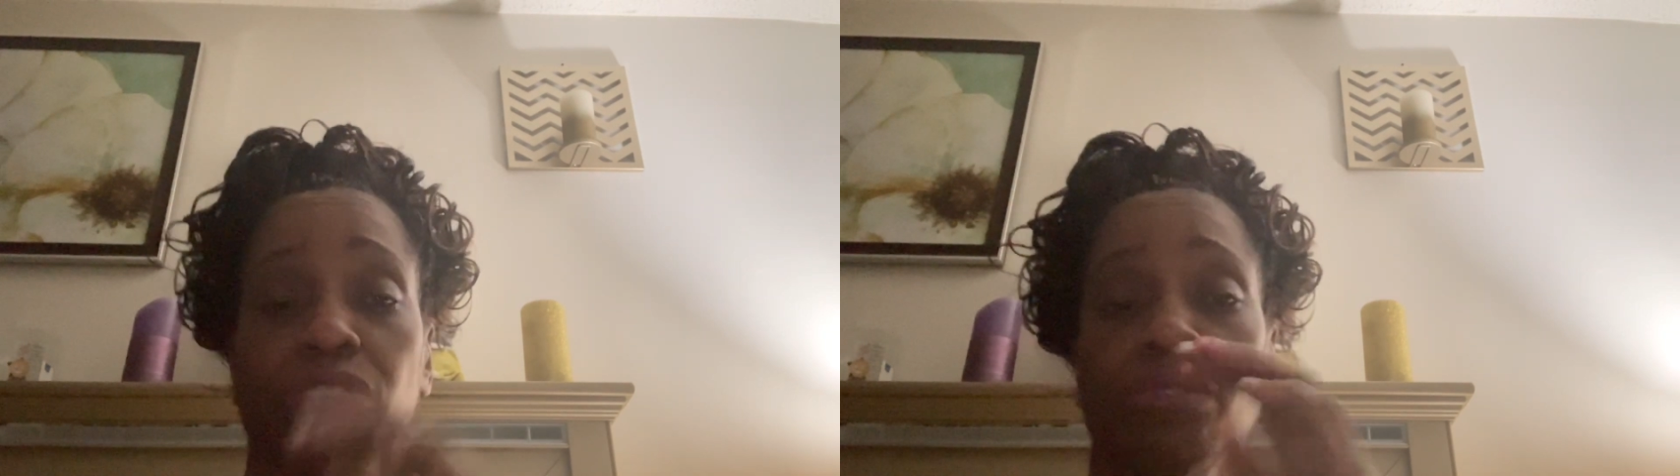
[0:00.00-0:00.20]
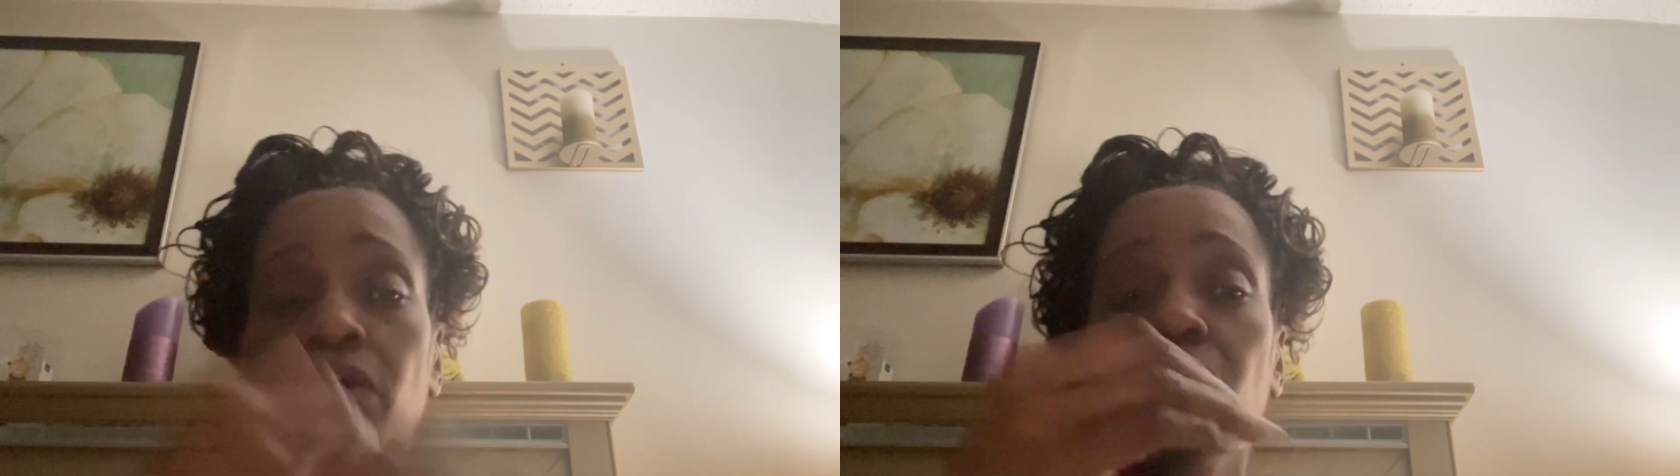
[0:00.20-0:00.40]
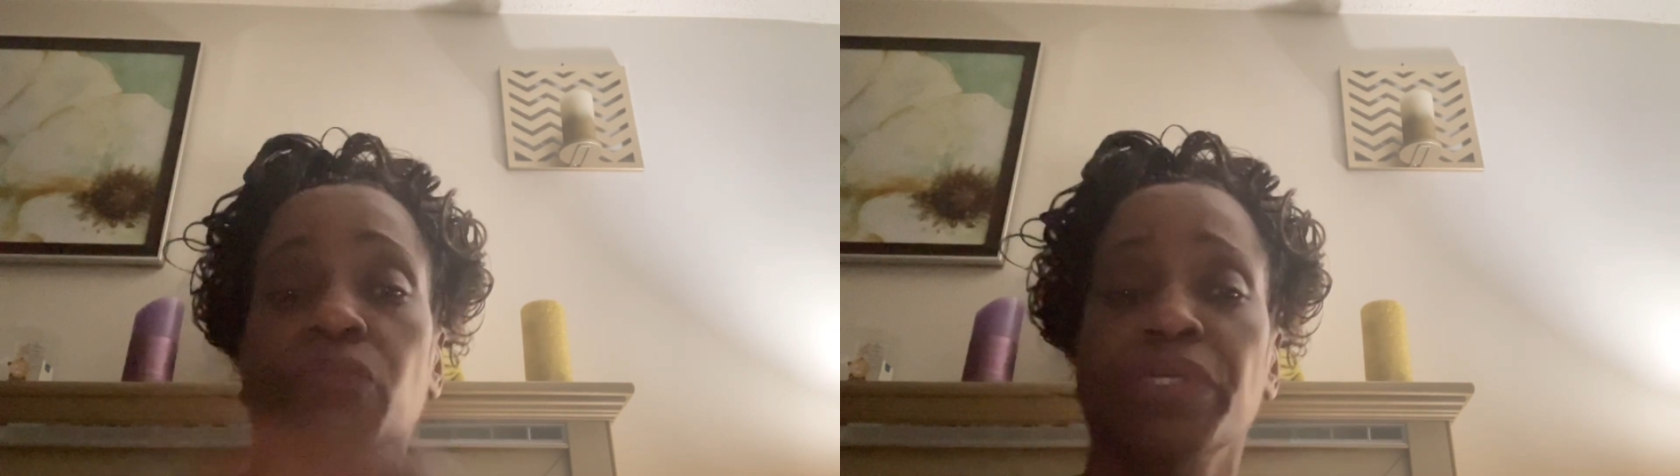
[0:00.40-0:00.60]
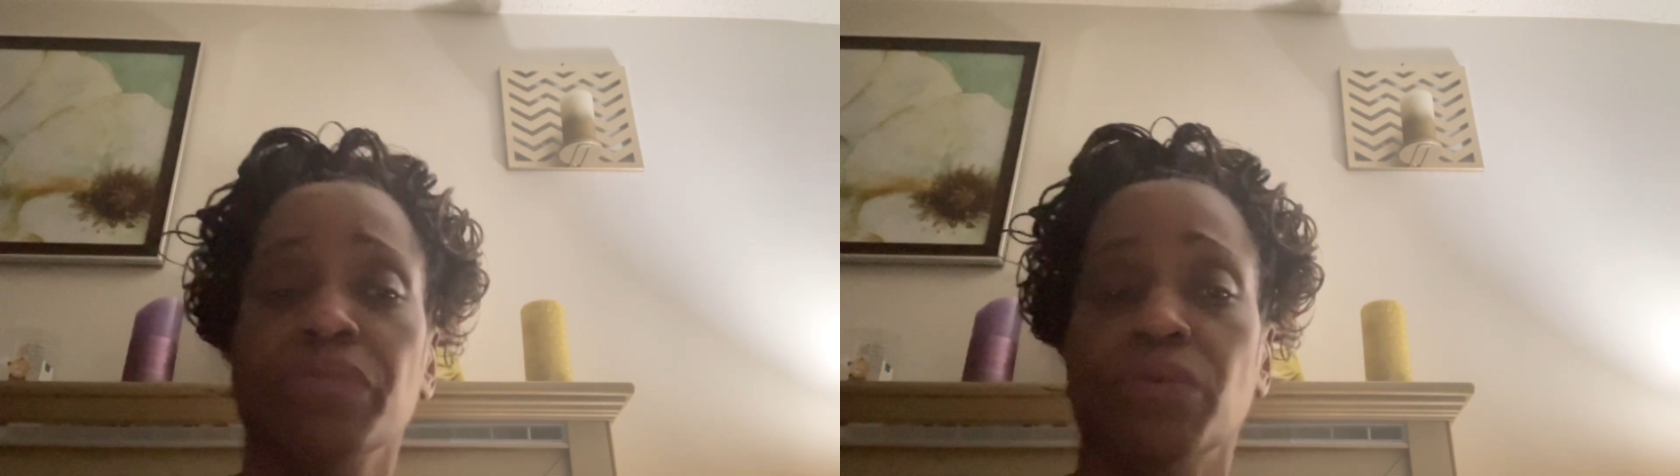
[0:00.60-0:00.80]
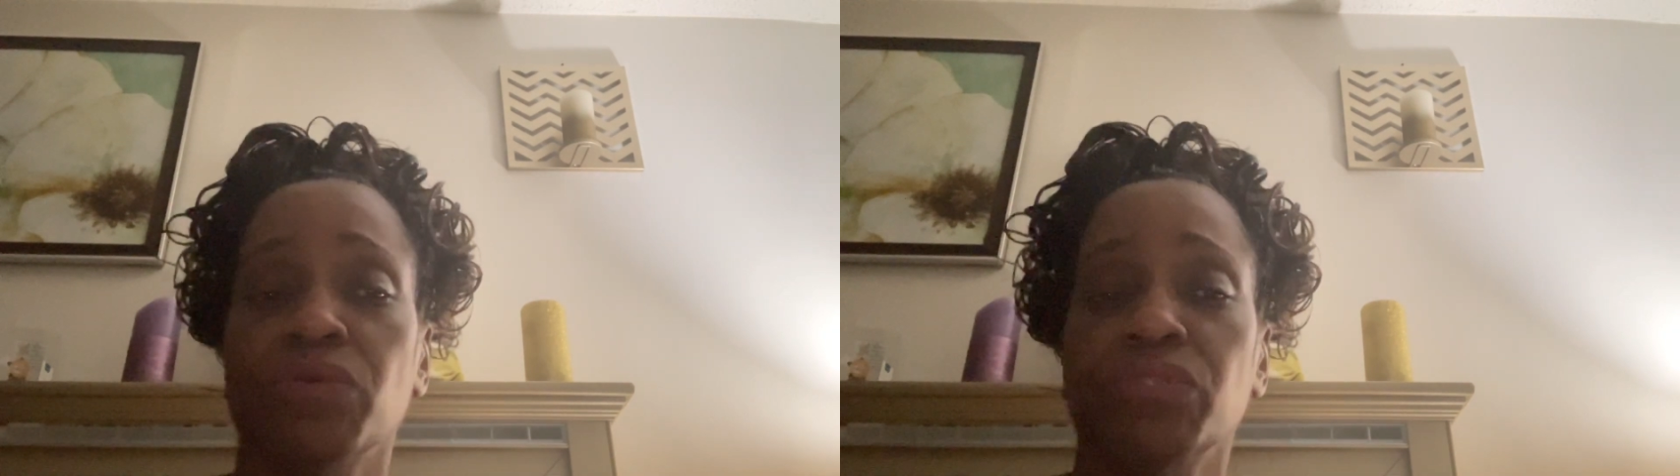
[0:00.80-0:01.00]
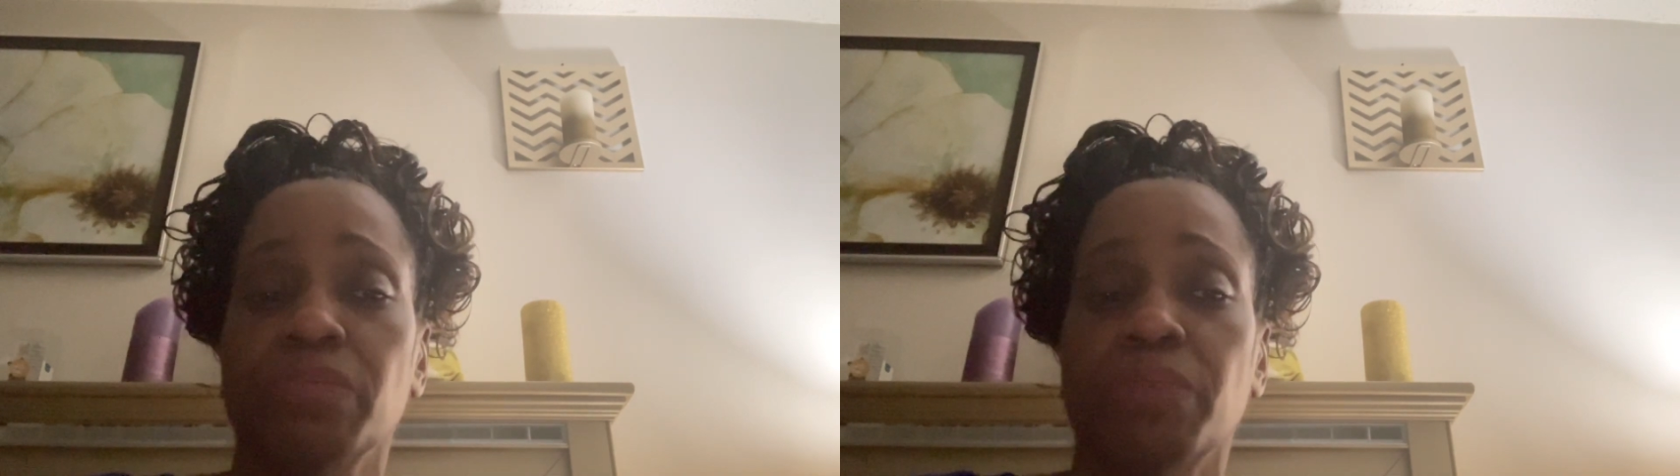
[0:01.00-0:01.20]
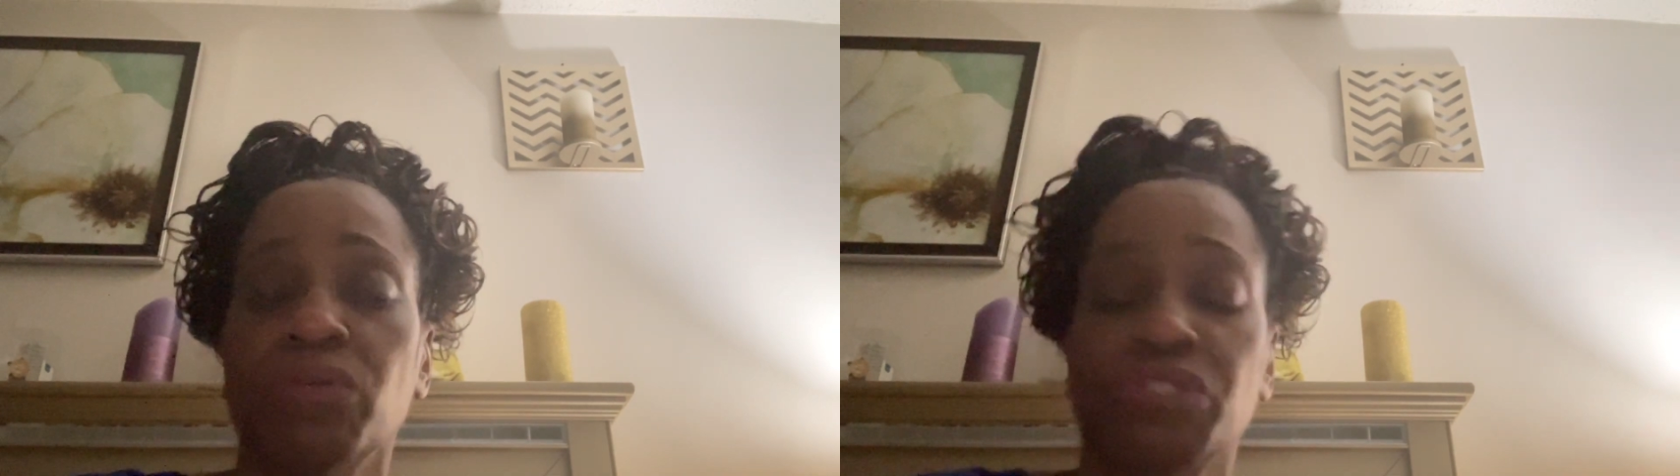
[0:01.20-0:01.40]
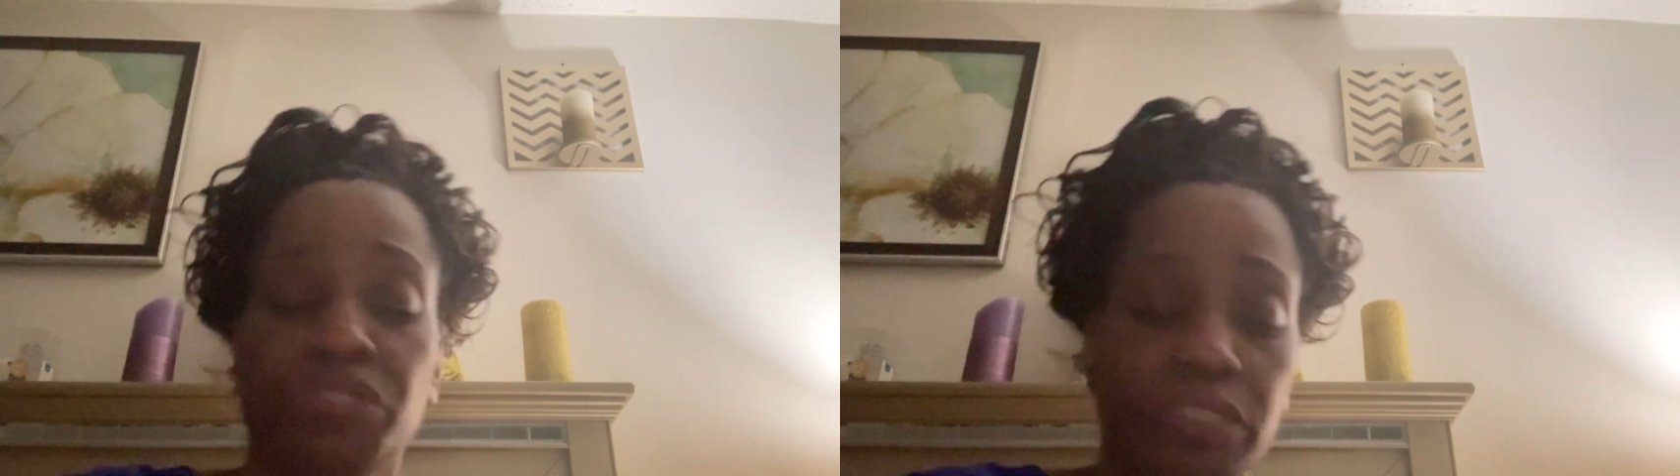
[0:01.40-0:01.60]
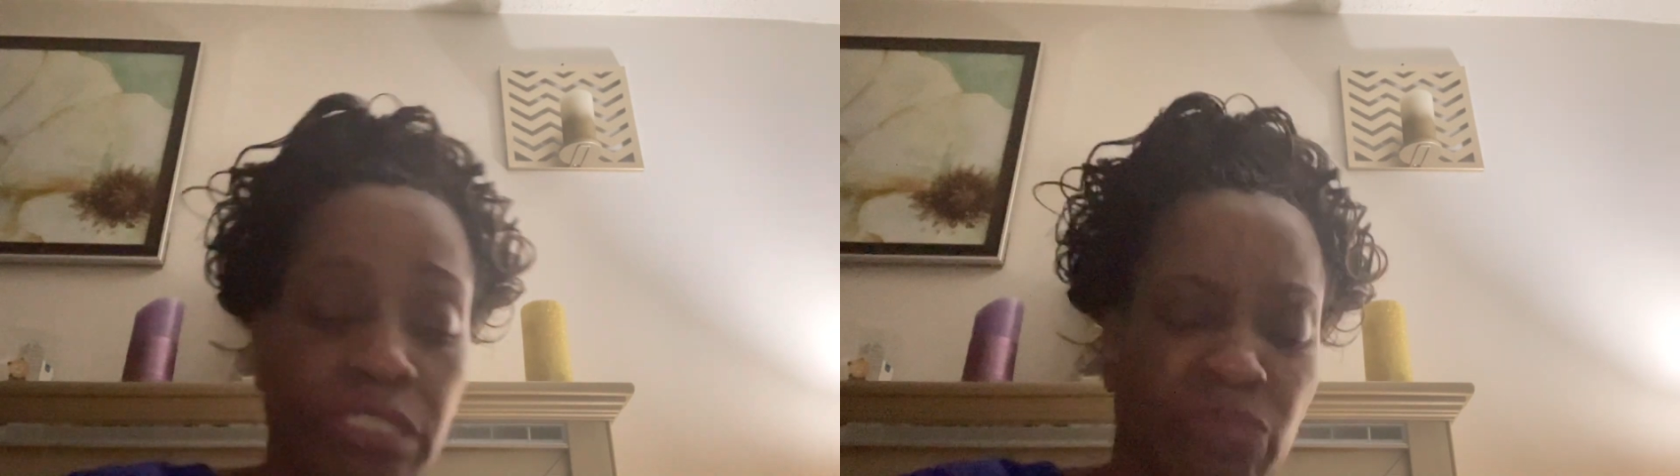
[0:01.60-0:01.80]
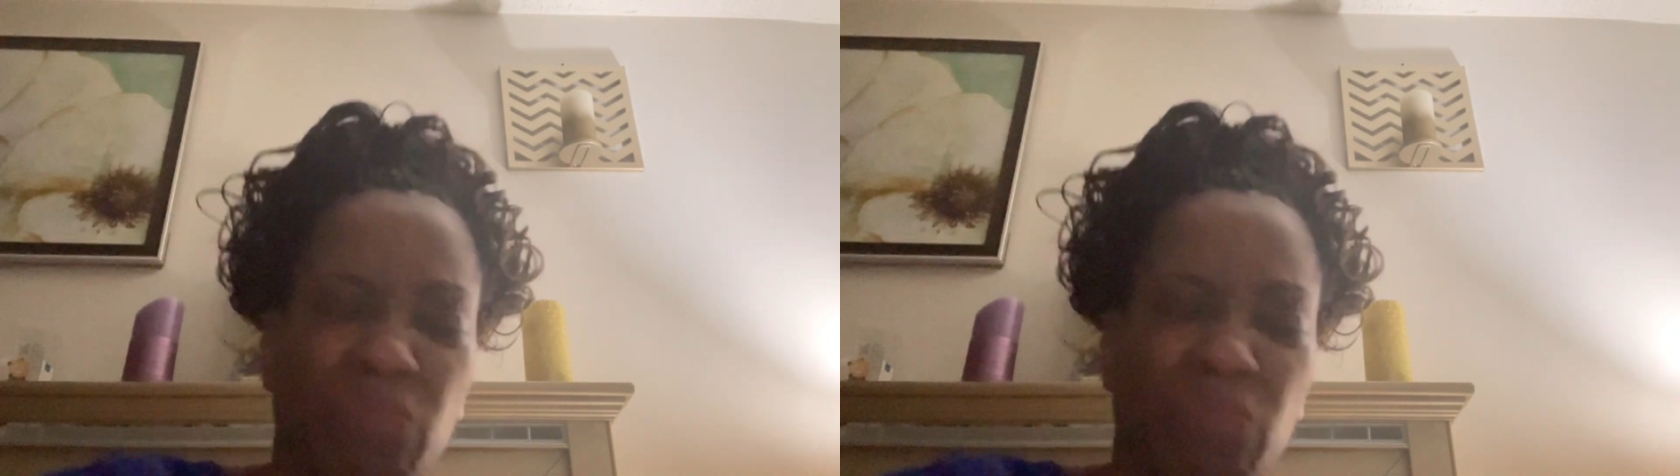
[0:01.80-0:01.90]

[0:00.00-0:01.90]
along with those emotions.